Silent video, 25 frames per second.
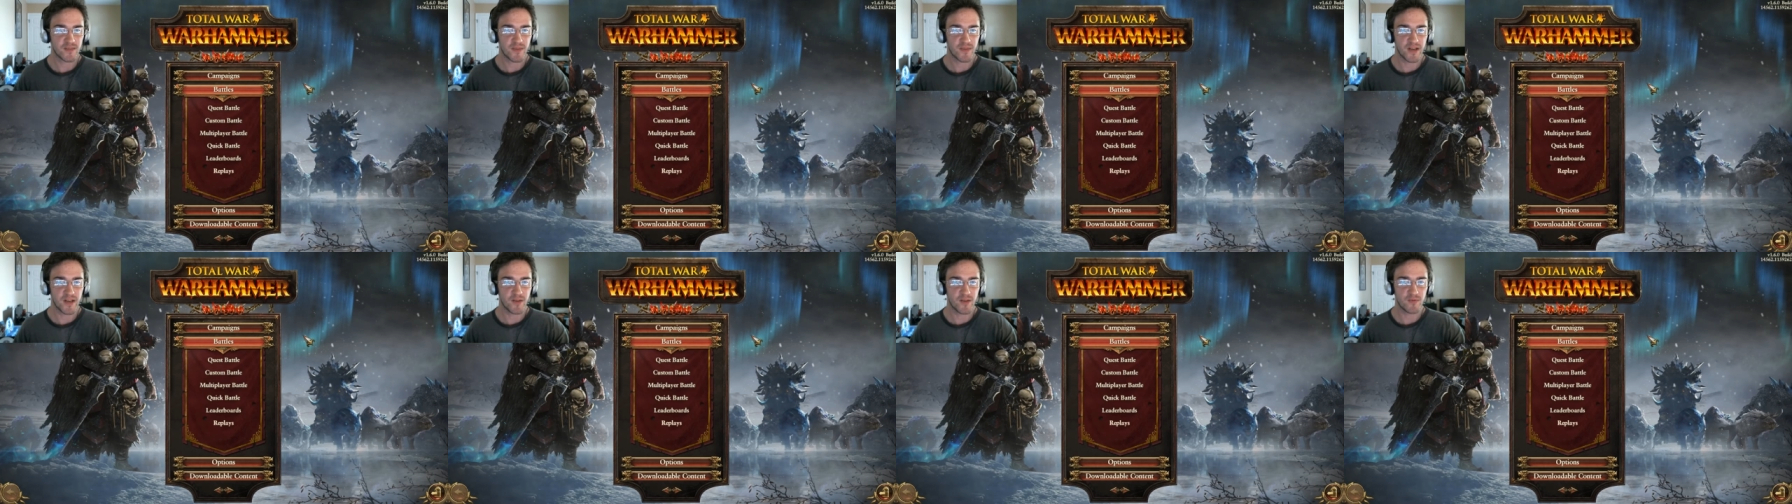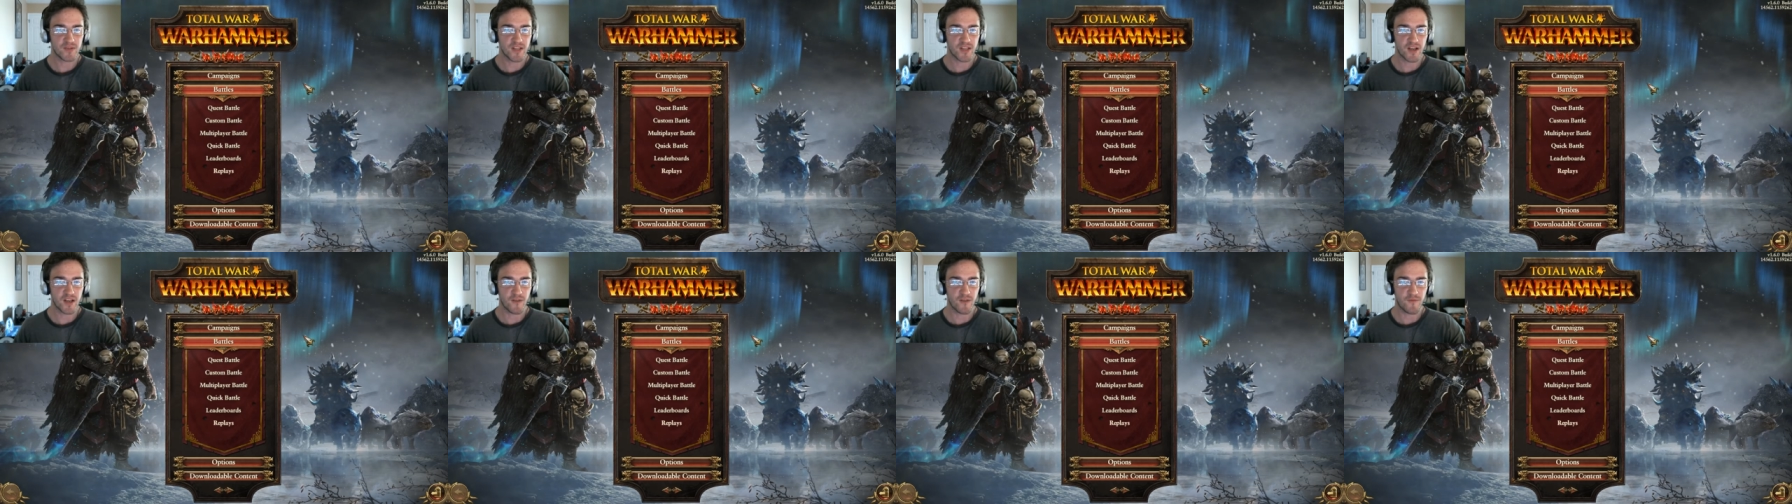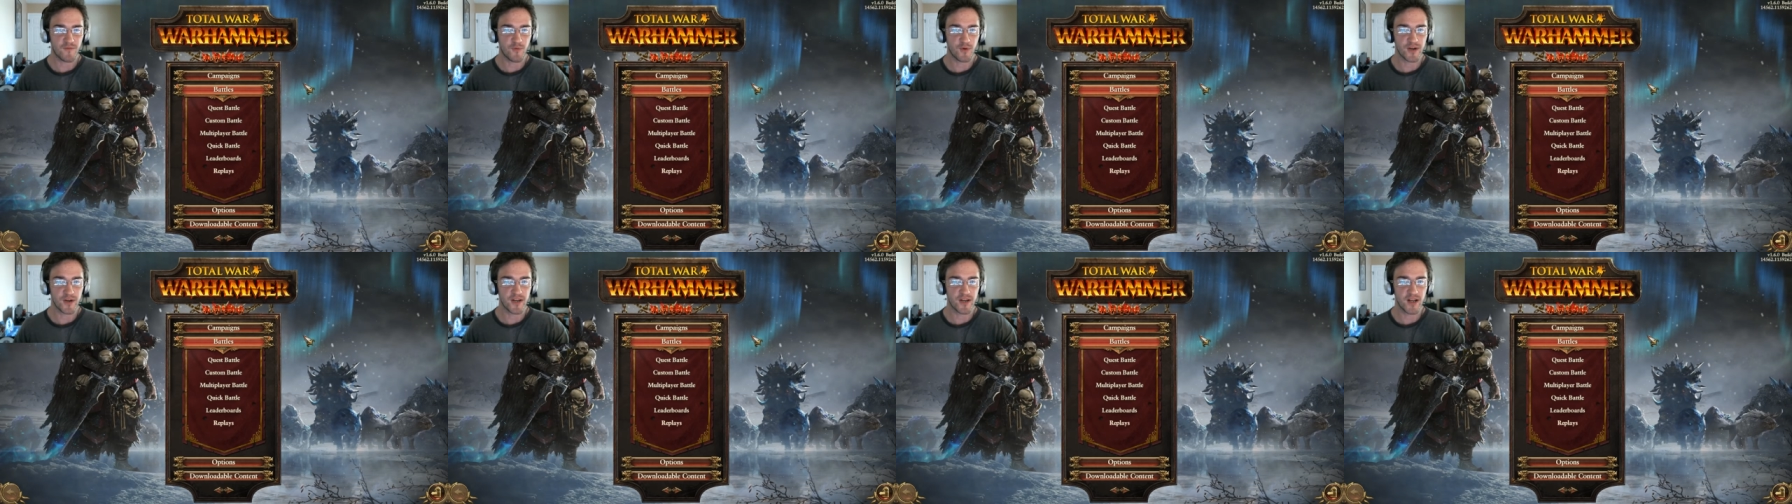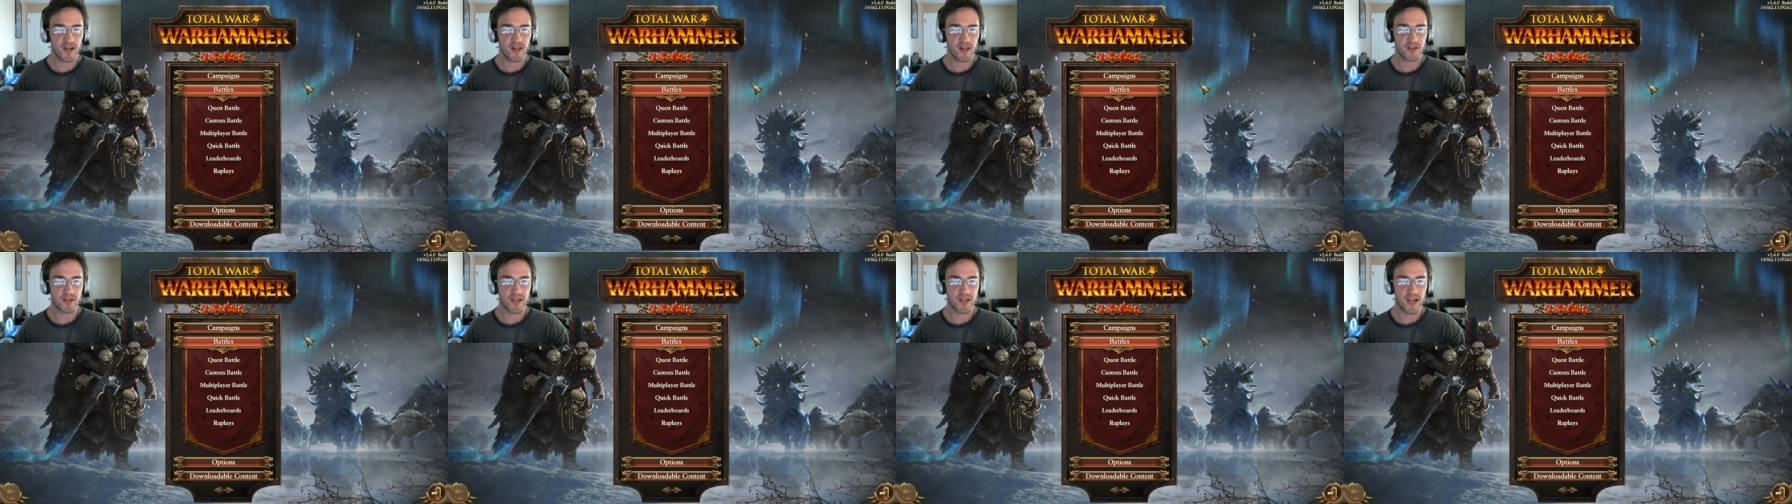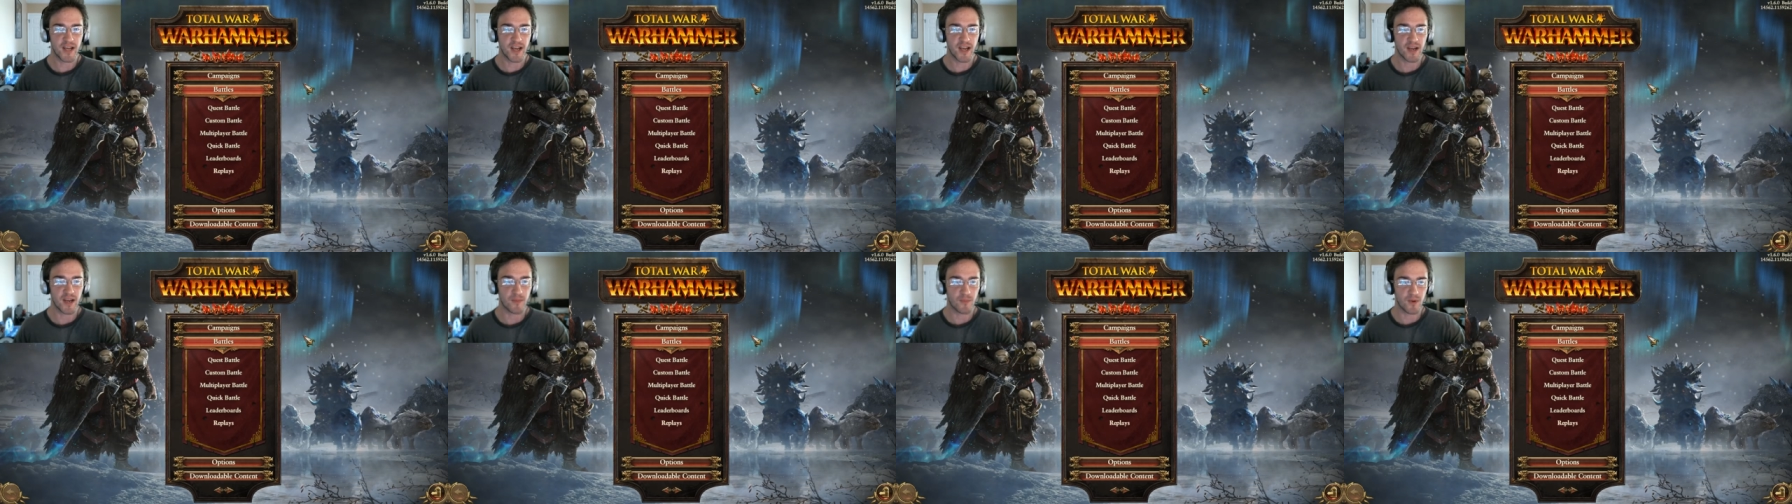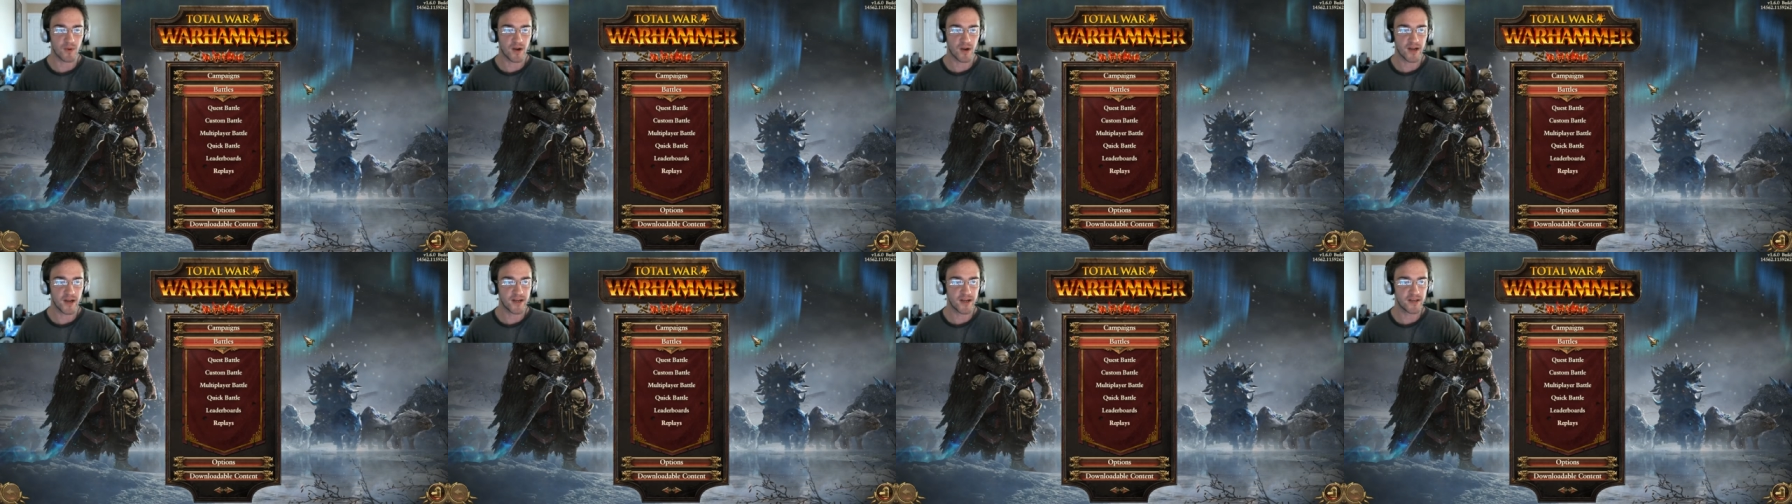because I mean it was like a forty dollar
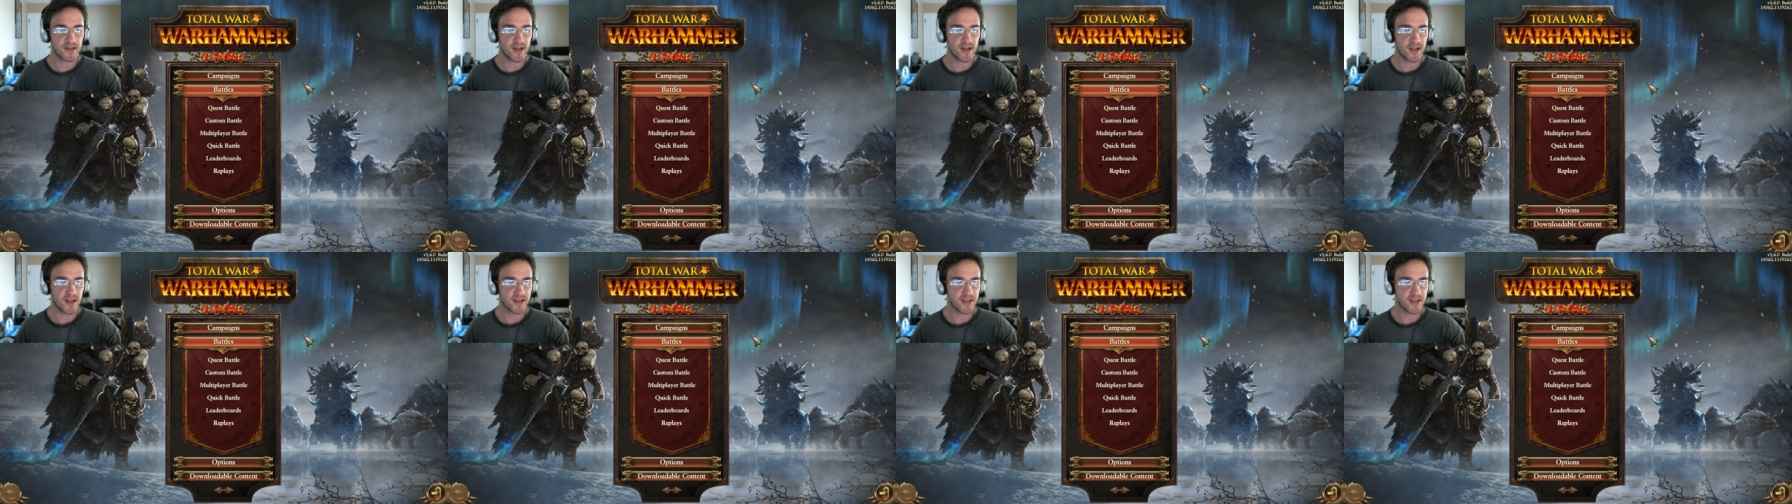game, right?